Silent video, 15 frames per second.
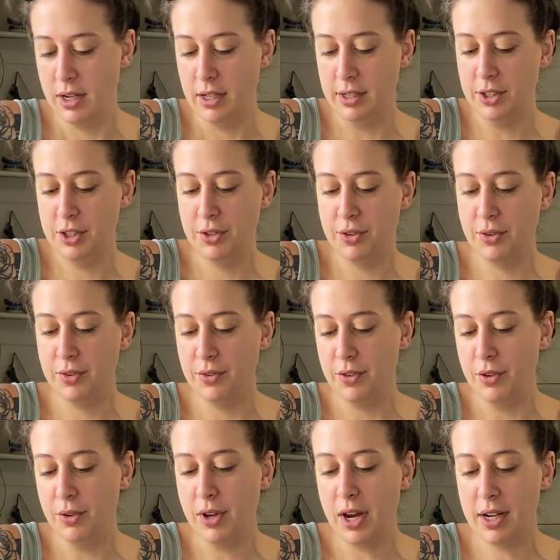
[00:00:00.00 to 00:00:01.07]
least you
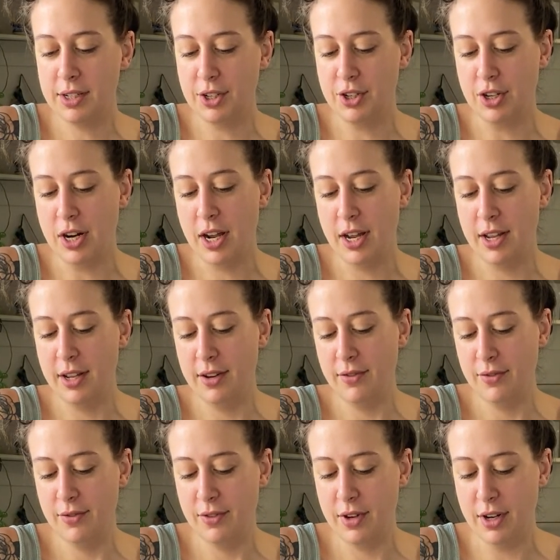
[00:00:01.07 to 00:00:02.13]
got to try it,
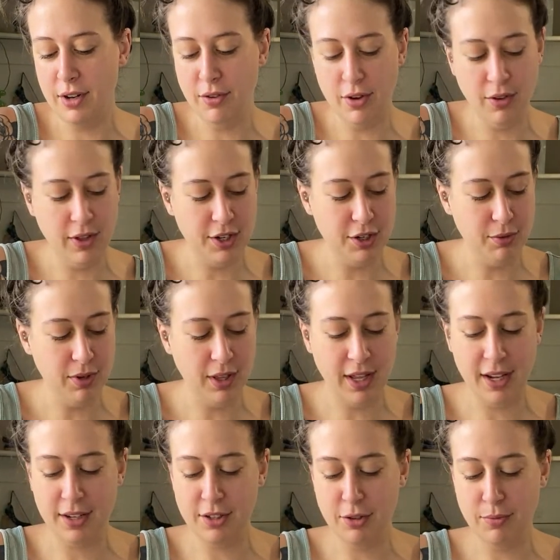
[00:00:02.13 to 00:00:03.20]
and you know that you were
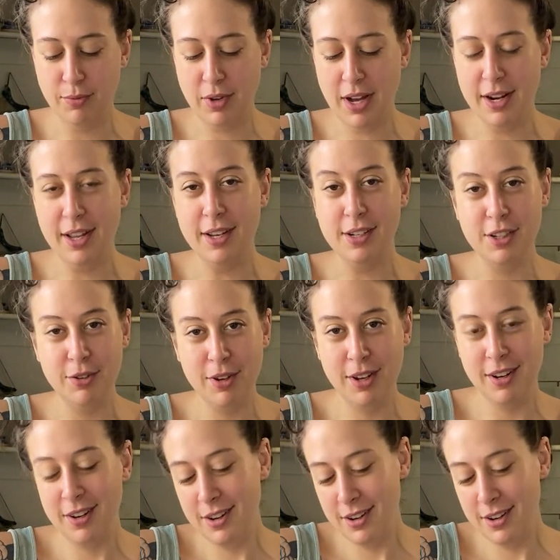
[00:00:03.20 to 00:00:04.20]
like kind of into it.